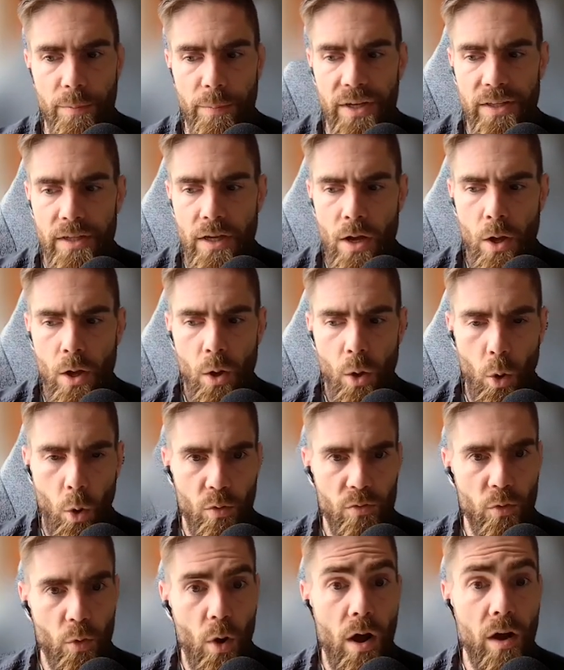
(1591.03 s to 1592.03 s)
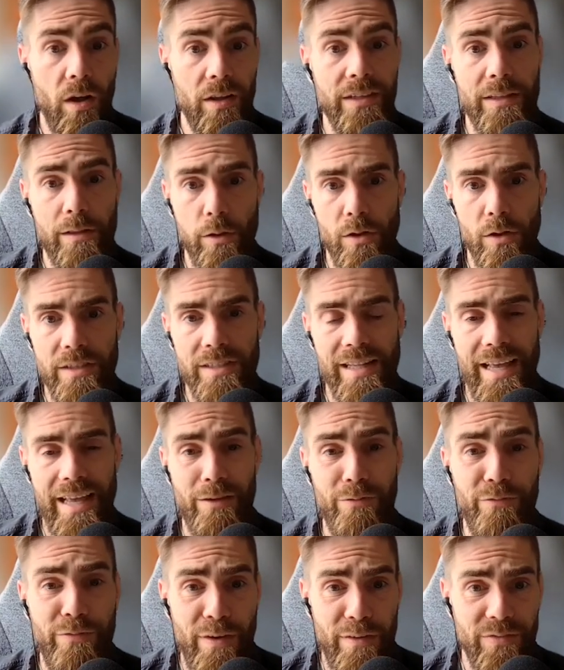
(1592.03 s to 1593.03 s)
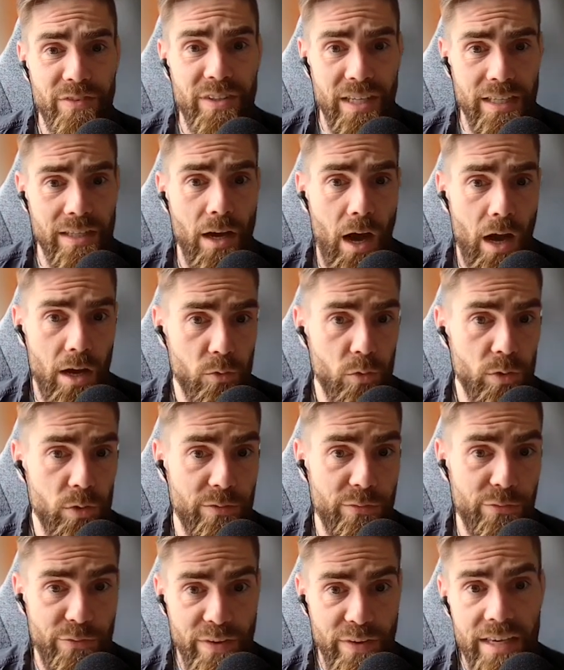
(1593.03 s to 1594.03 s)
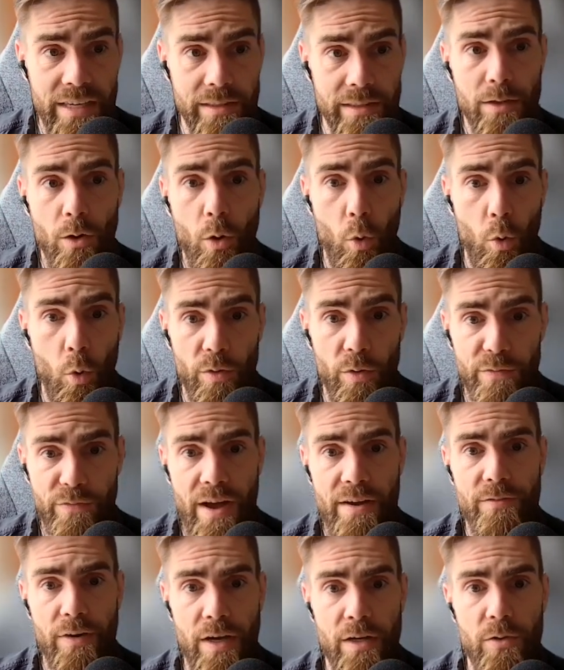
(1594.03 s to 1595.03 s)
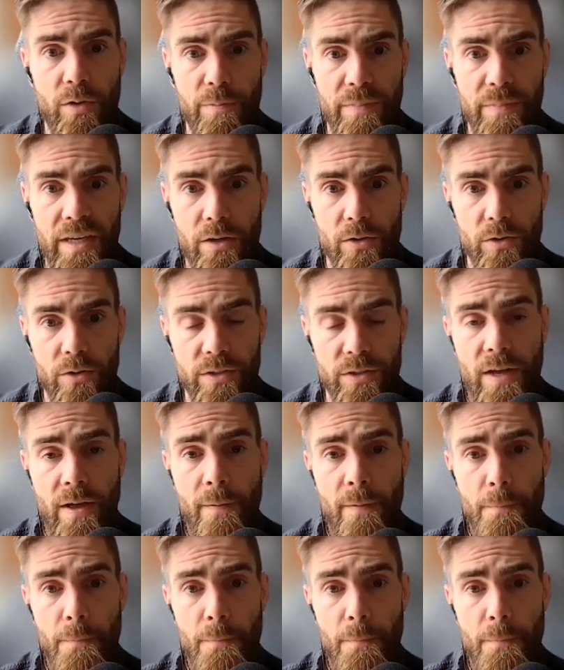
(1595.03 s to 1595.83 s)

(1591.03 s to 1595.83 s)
But overall, it looks like 1,500 feet or 500 meters